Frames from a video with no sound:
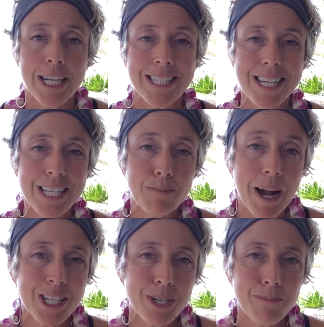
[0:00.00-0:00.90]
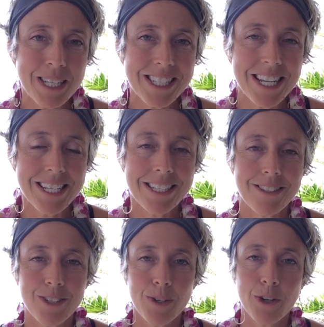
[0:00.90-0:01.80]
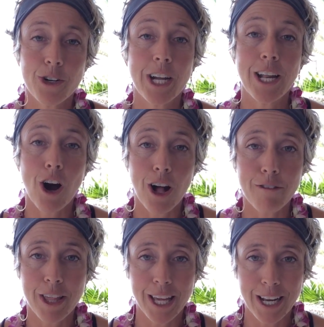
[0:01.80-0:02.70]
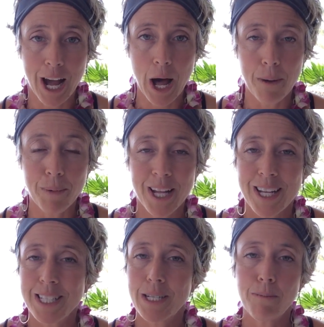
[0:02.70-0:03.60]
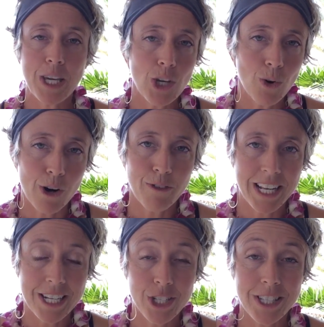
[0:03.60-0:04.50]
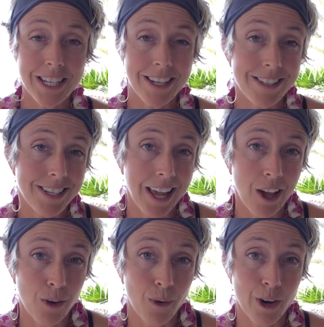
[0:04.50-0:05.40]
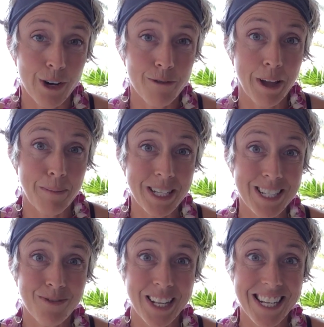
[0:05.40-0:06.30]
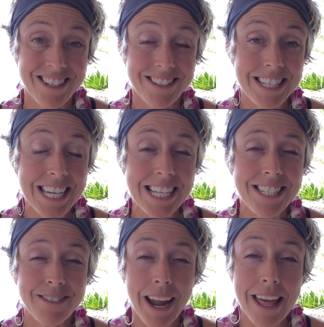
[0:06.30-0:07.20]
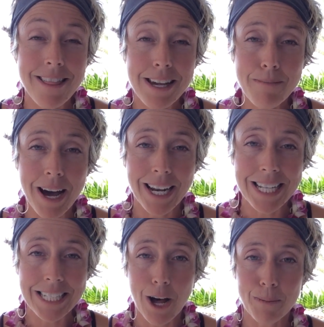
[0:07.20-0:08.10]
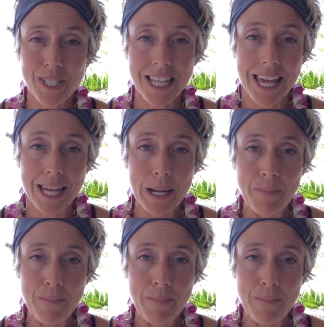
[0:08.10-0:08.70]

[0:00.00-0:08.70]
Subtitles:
to expect your business to create all of the income to meet your financial needs and or your family's financial needs, right? Think about it. It's almost like